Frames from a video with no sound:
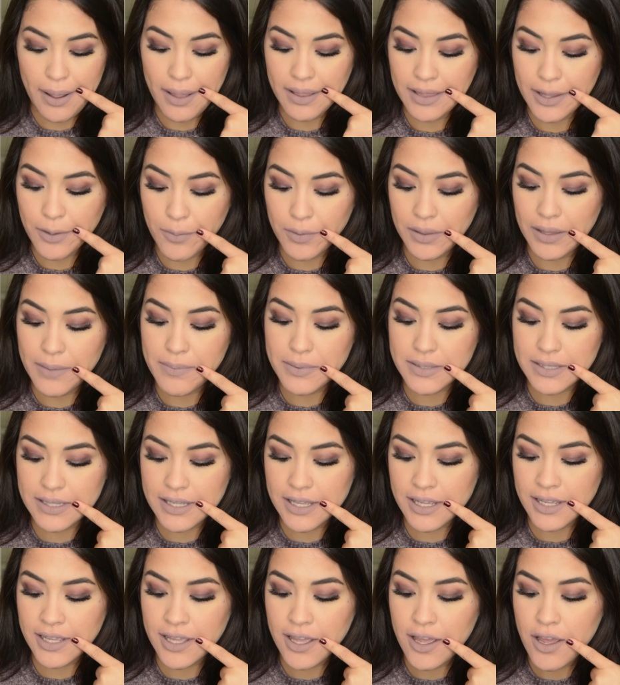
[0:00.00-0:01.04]
liquid
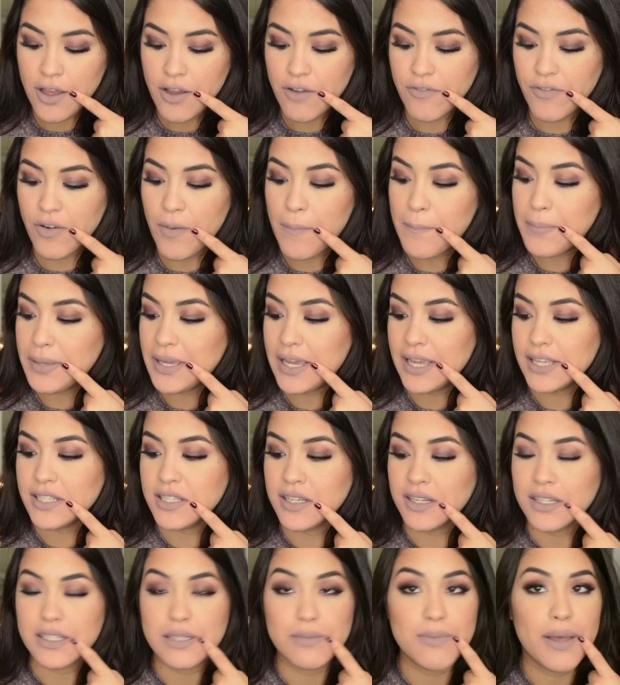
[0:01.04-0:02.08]
lipstick from BH
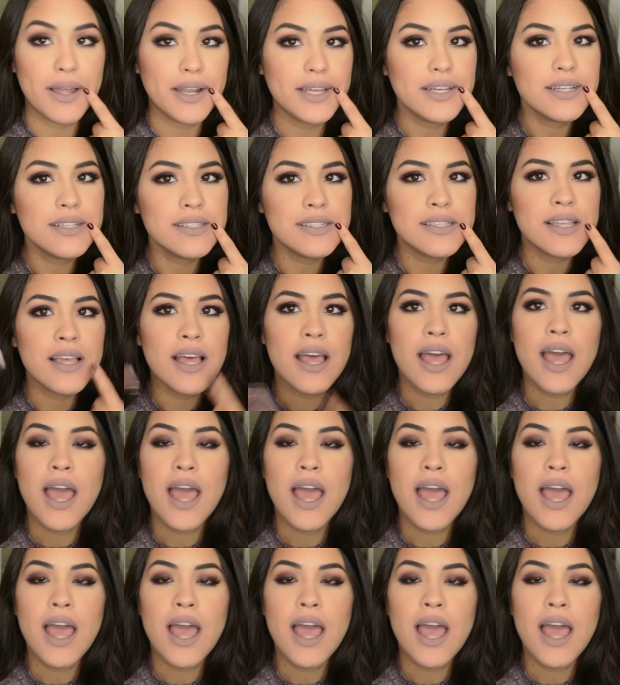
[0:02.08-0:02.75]
Cosmetics.